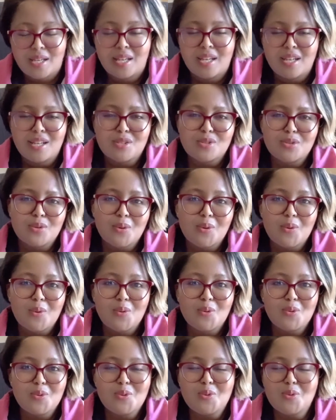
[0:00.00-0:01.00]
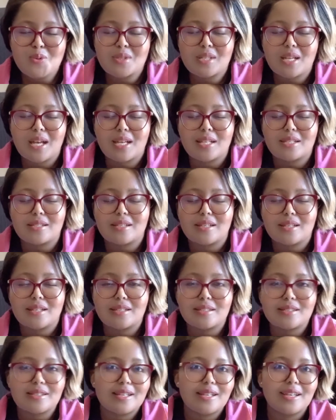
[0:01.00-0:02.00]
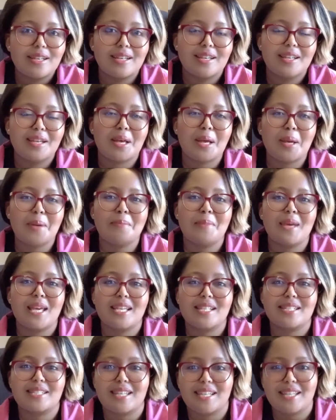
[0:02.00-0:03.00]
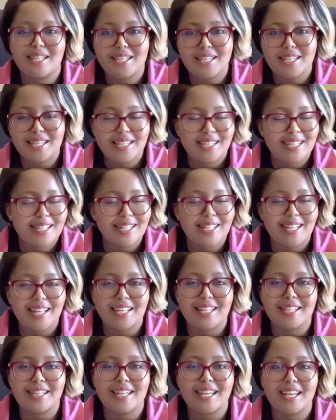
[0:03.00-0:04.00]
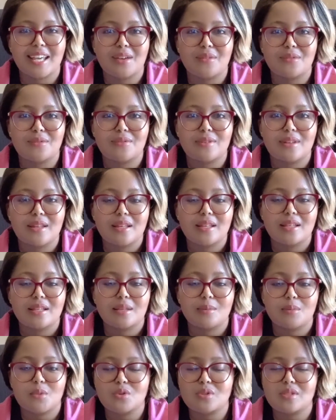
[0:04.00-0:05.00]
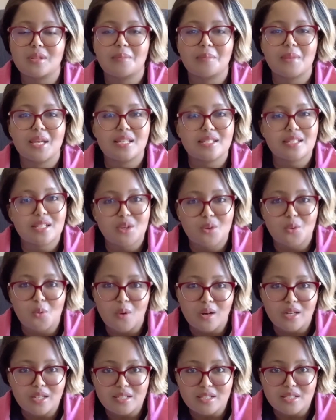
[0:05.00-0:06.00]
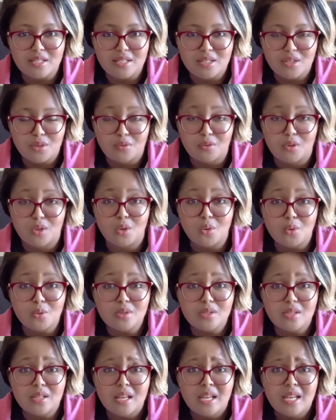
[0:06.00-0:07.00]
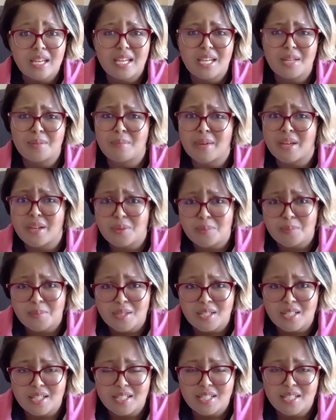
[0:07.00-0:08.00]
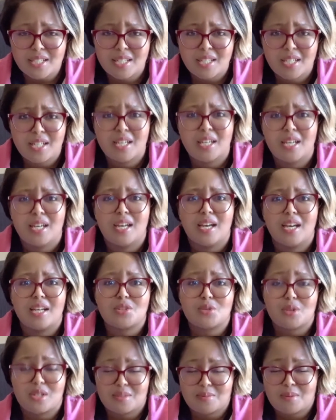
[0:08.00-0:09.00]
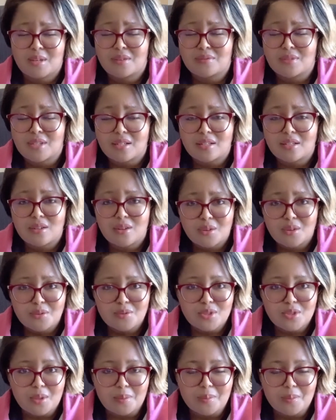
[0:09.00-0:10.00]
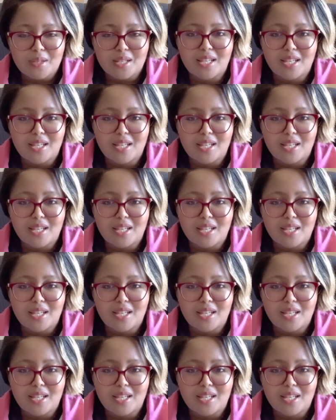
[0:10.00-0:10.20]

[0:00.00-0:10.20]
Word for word: So, Lulu's, guys, is amazing like they have the most amazing quality of clothes, in my opinion. Trust me, I've done a lot of shopping